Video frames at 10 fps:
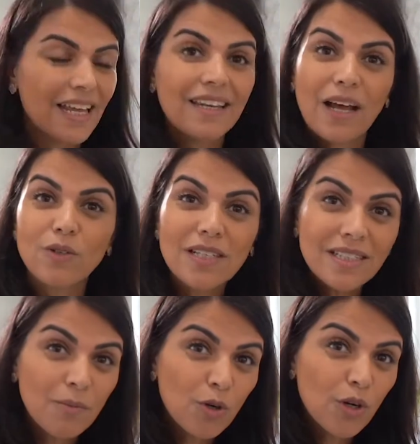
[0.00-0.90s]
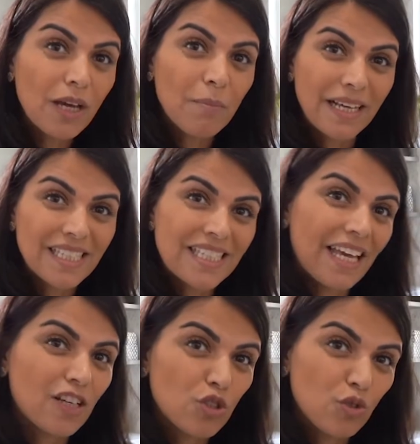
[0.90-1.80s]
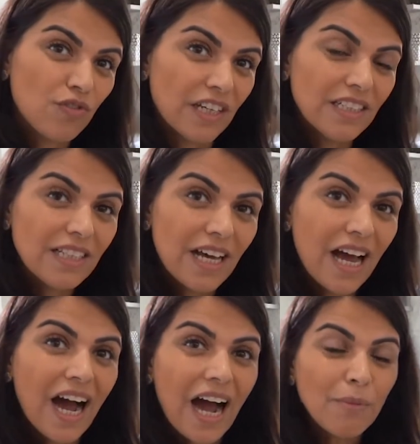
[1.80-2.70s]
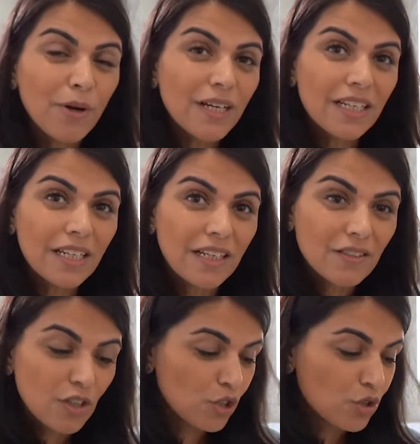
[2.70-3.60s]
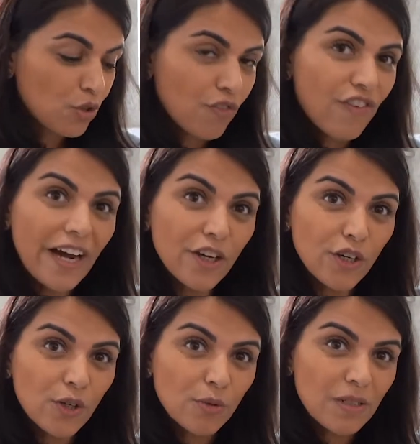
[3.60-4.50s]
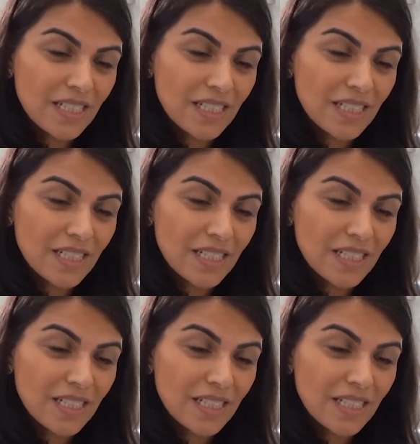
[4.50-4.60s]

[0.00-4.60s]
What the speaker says: Now, since I'm cooking my steak sous vide, I'm going to need to vacuum